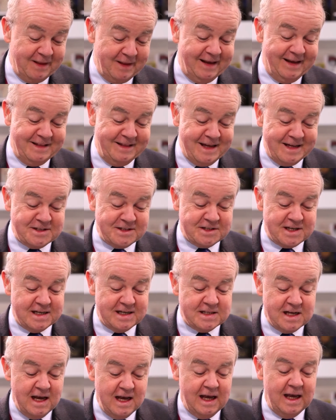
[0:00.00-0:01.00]
He then
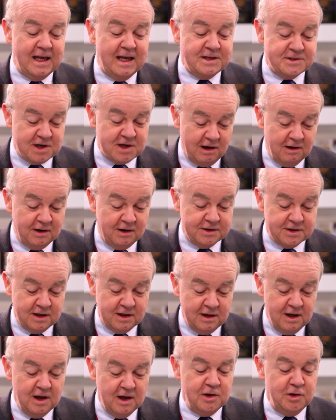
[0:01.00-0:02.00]
says, "It's
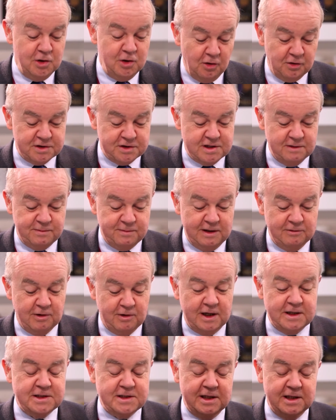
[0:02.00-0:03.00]
harder not to be
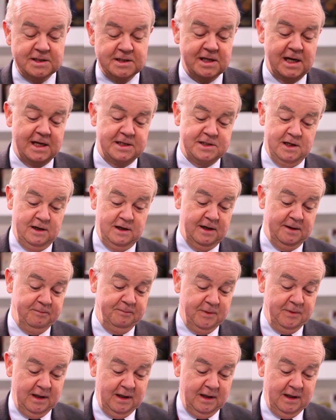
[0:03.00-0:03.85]
writing satire,"